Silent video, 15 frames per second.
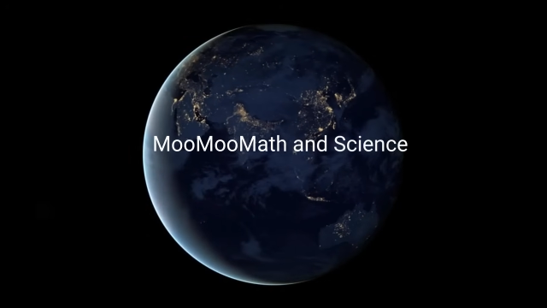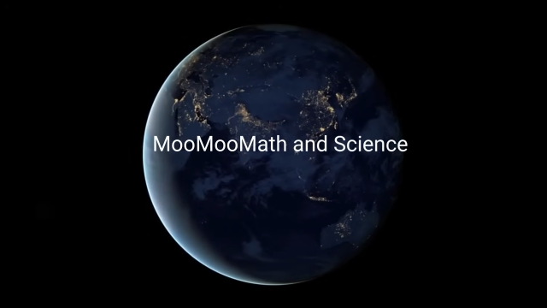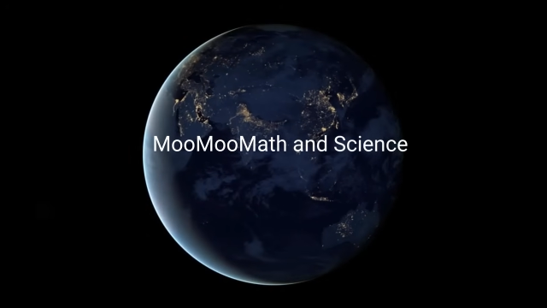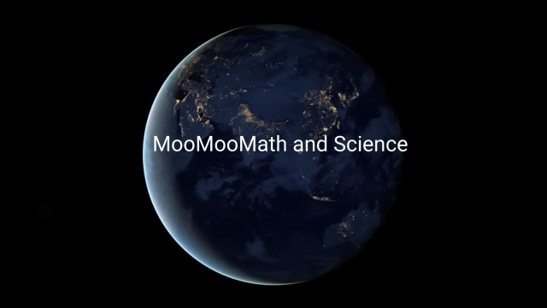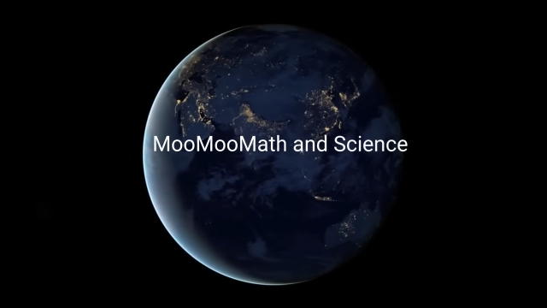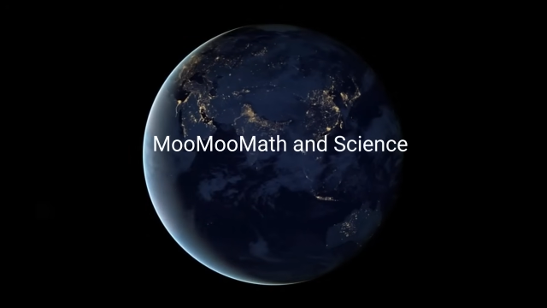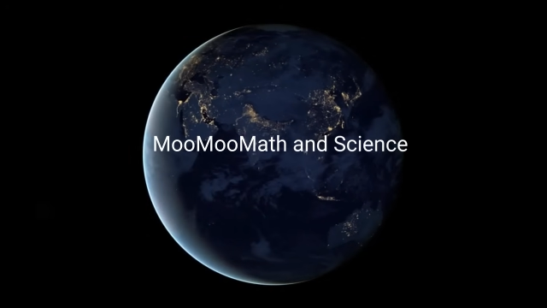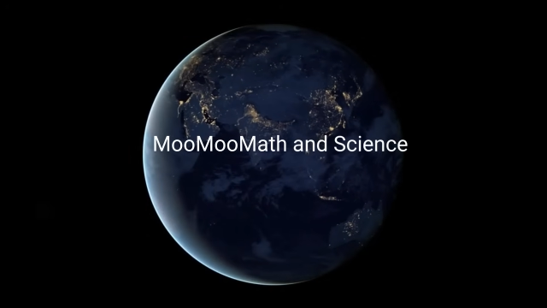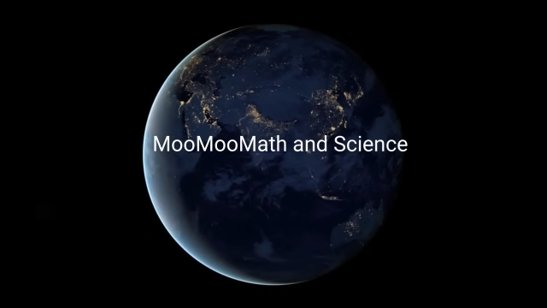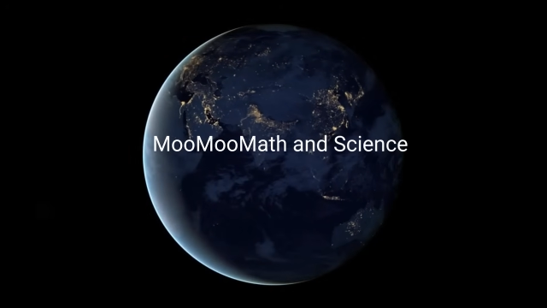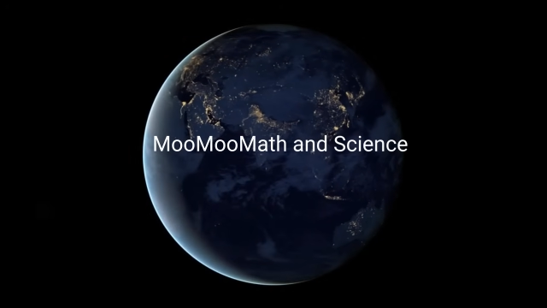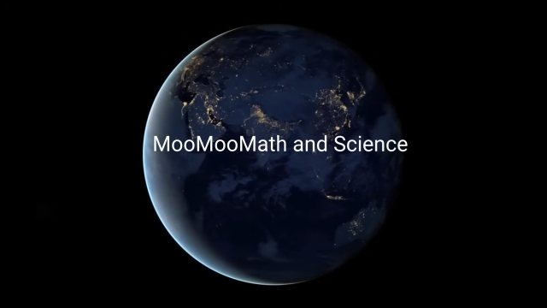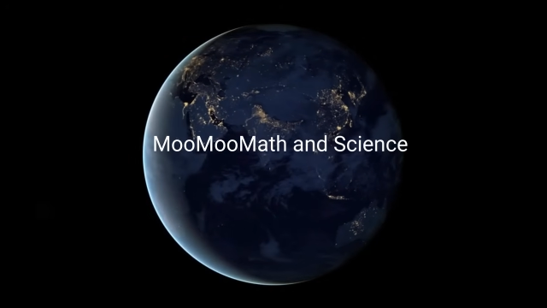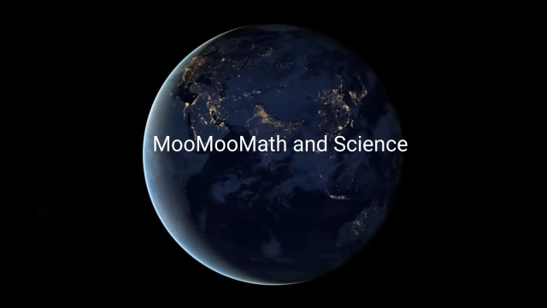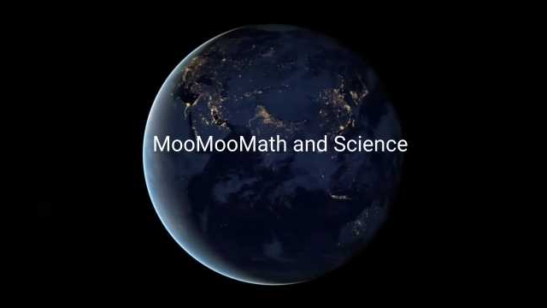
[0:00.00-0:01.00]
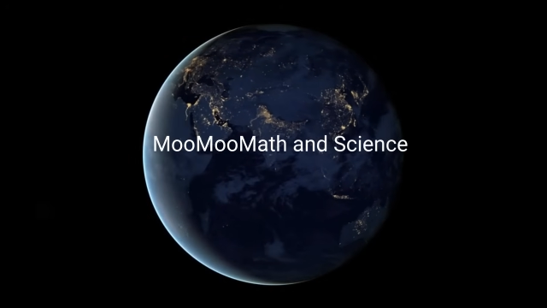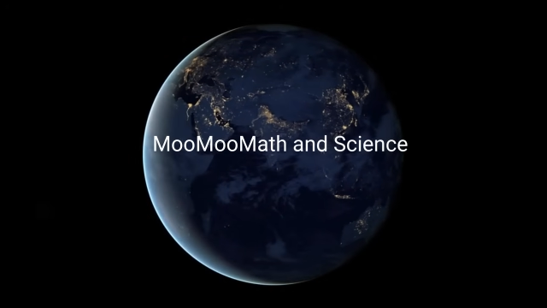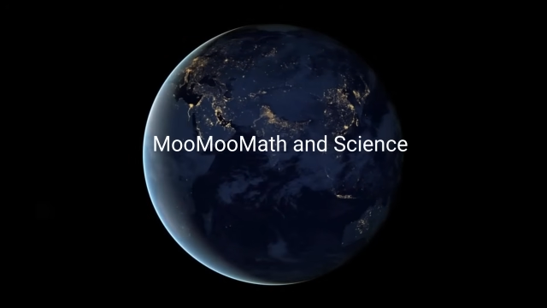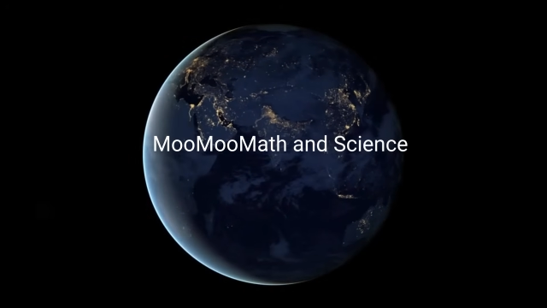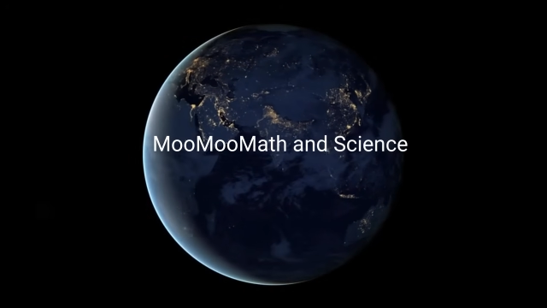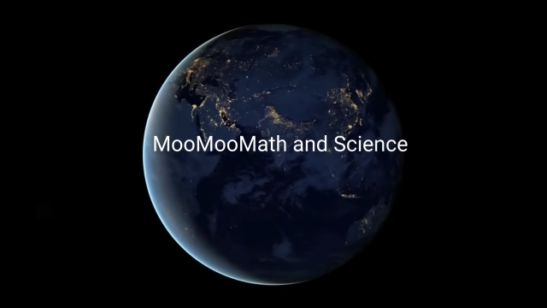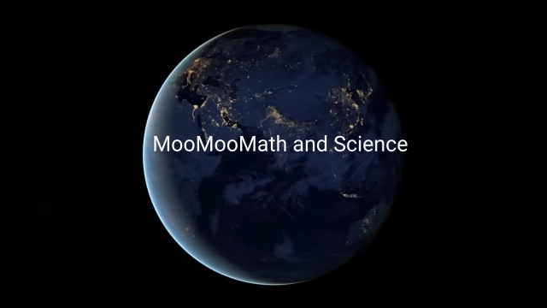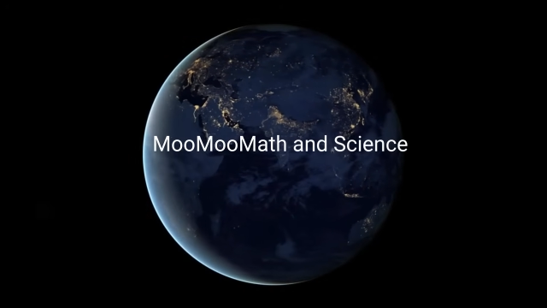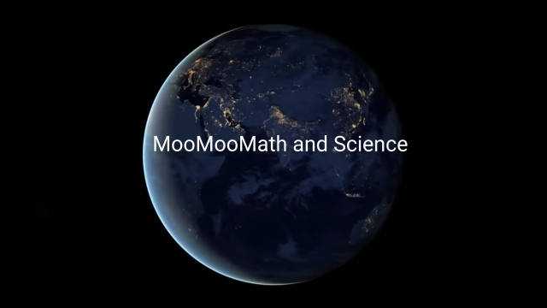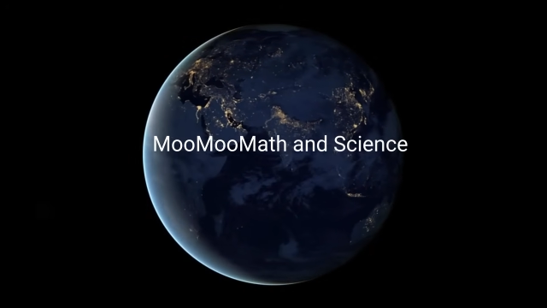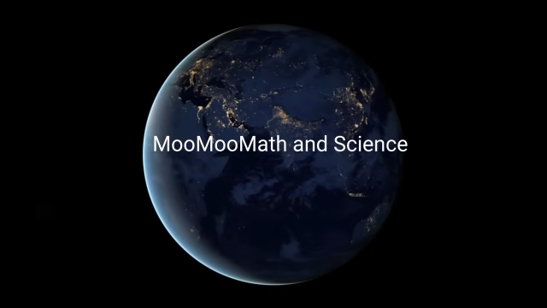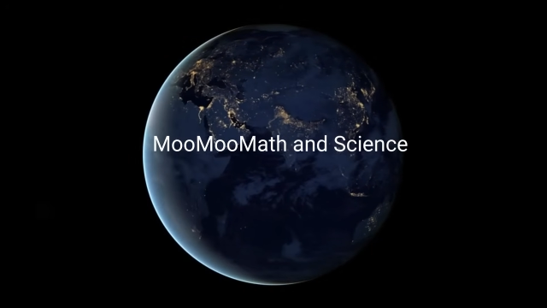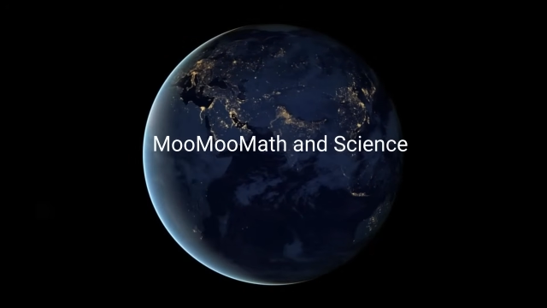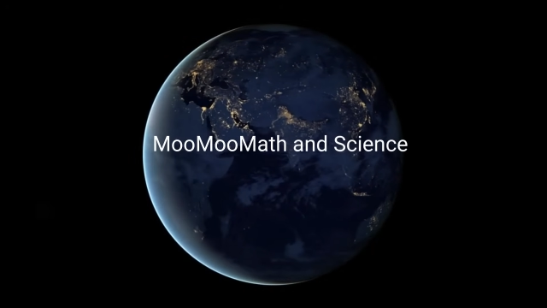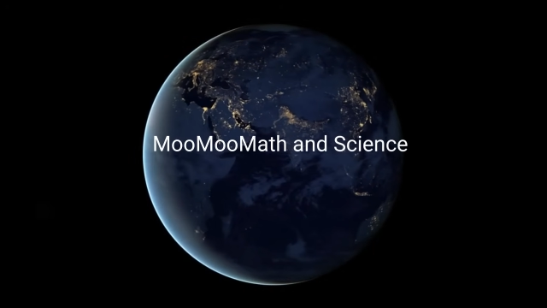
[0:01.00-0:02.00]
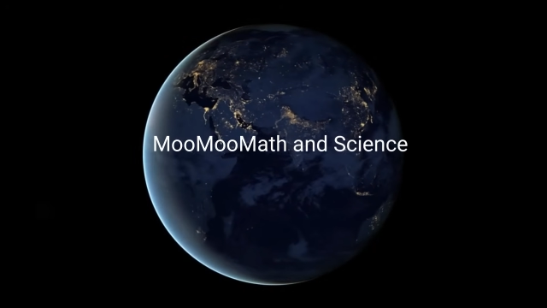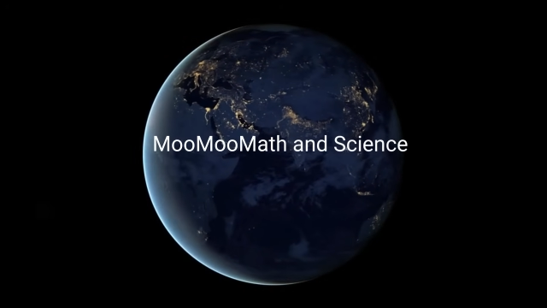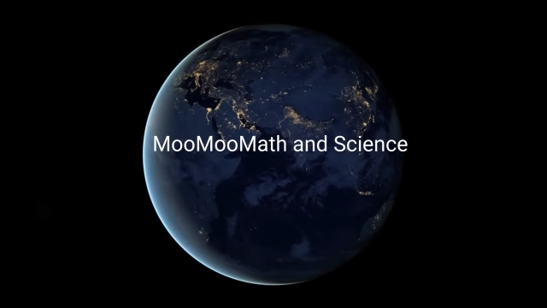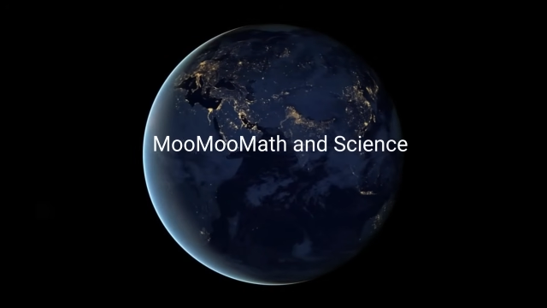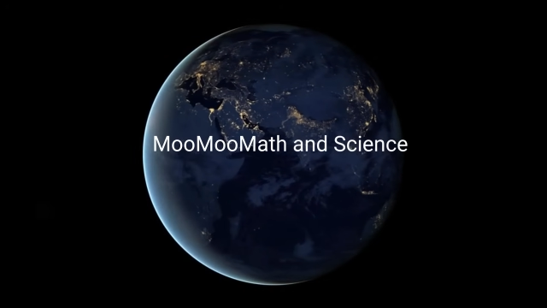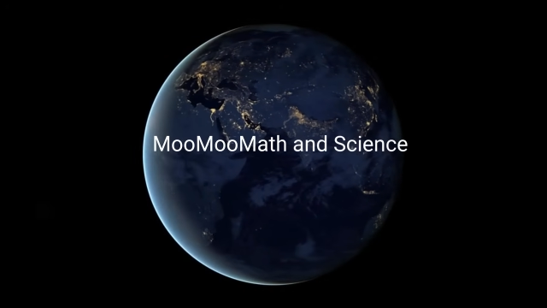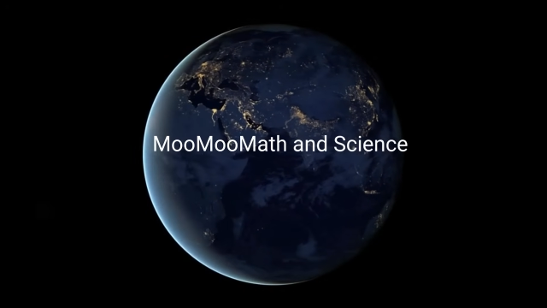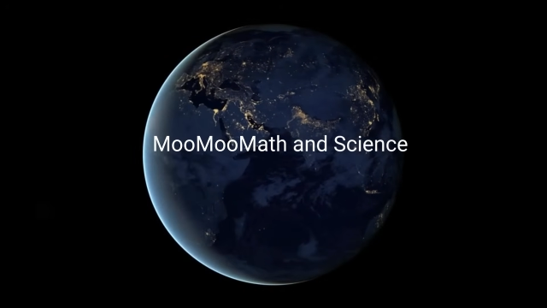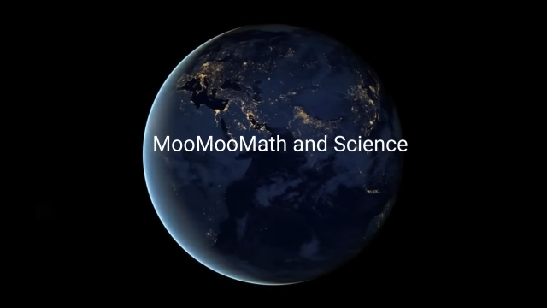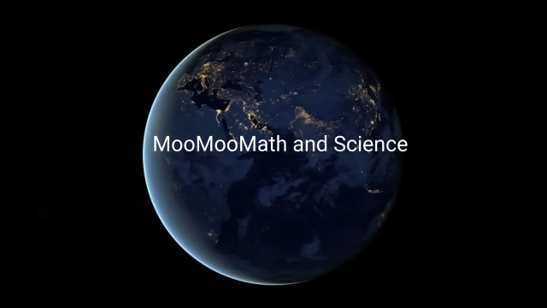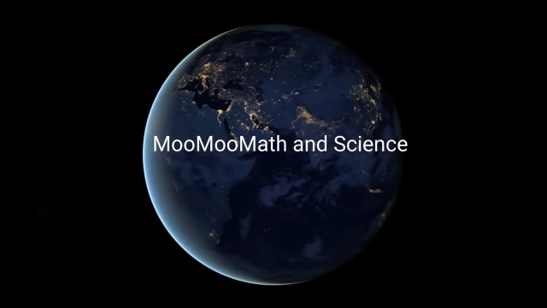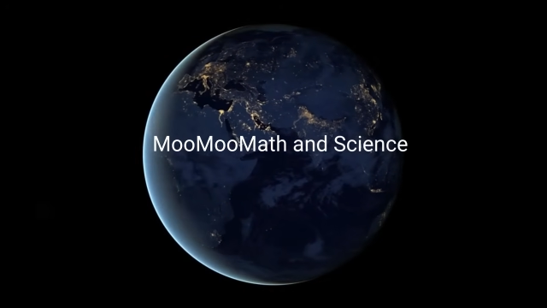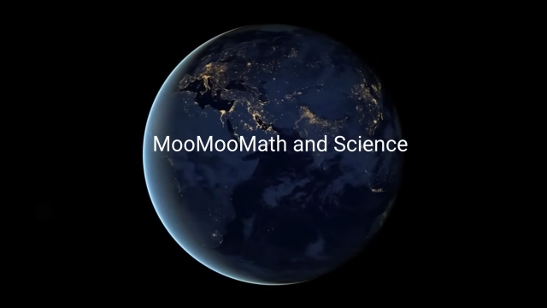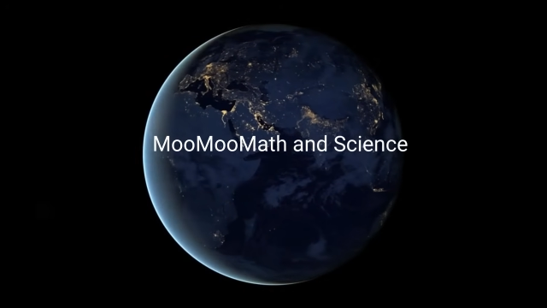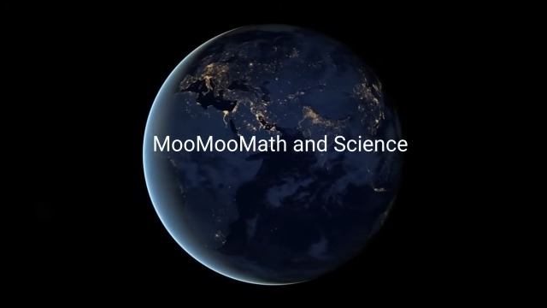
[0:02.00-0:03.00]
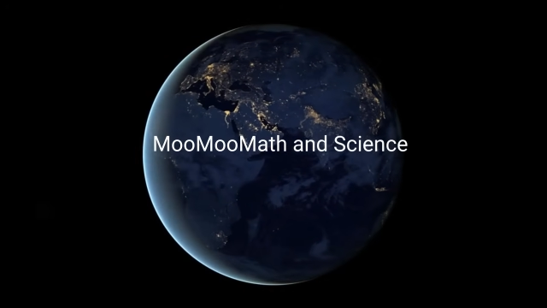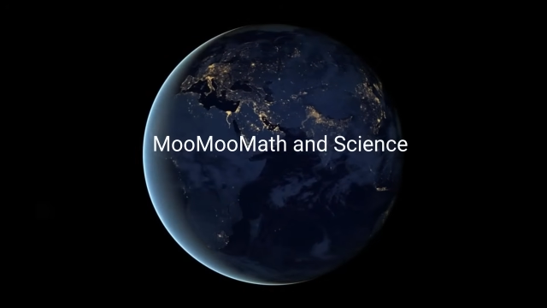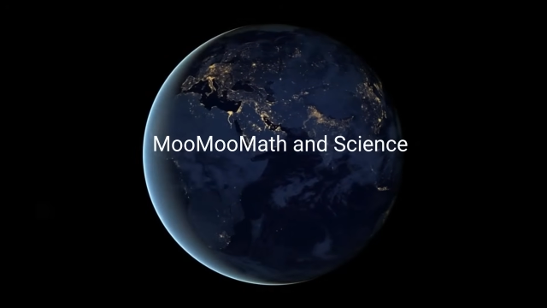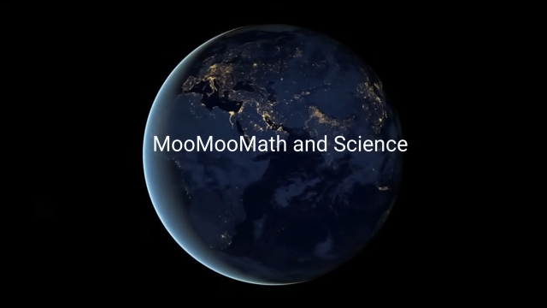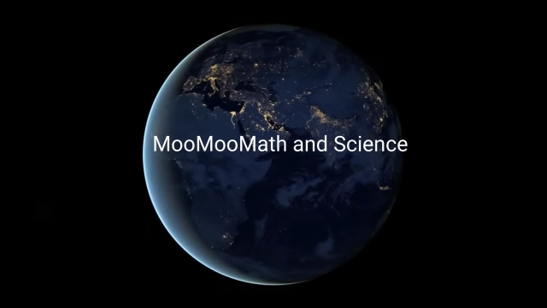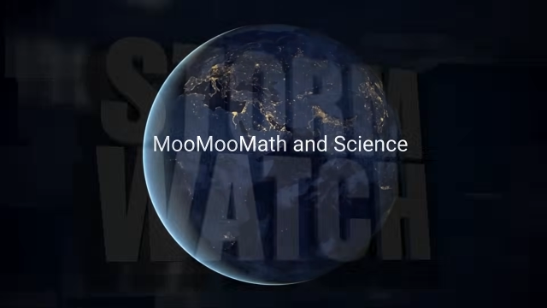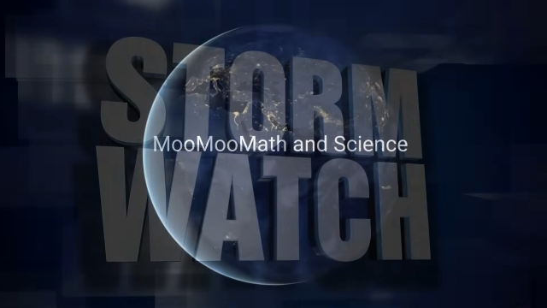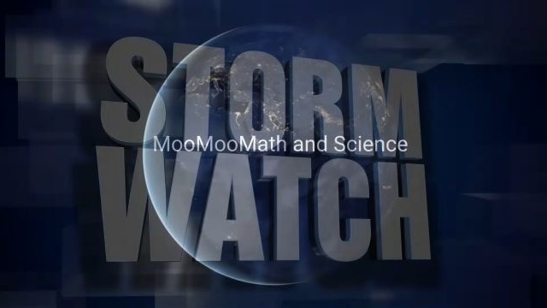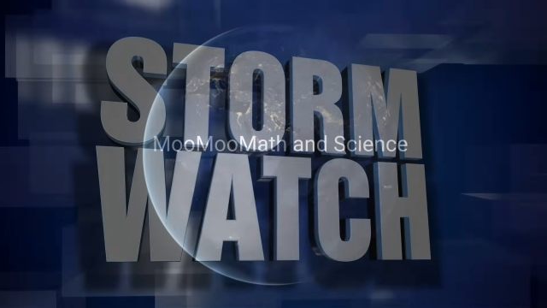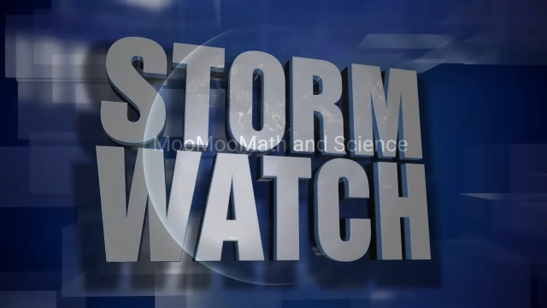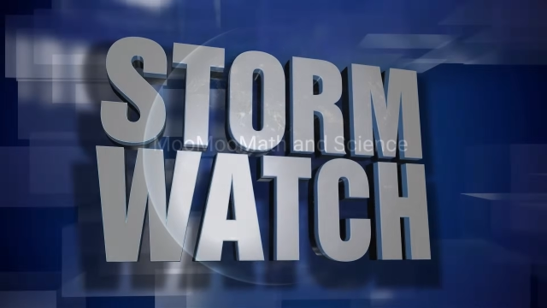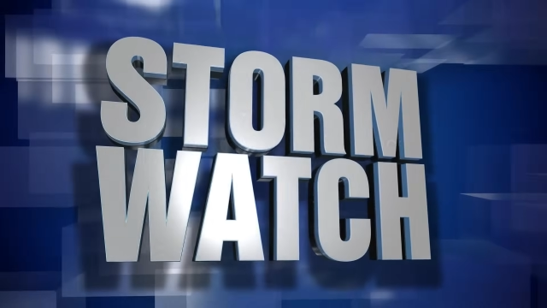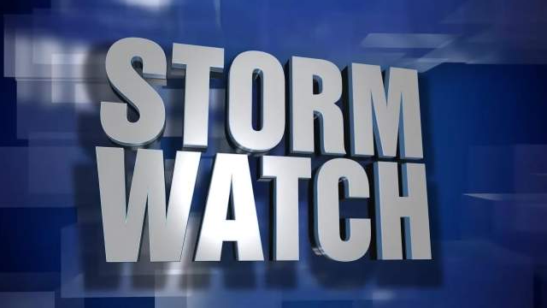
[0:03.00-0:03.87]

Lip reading: Nobody's mouth can be seen.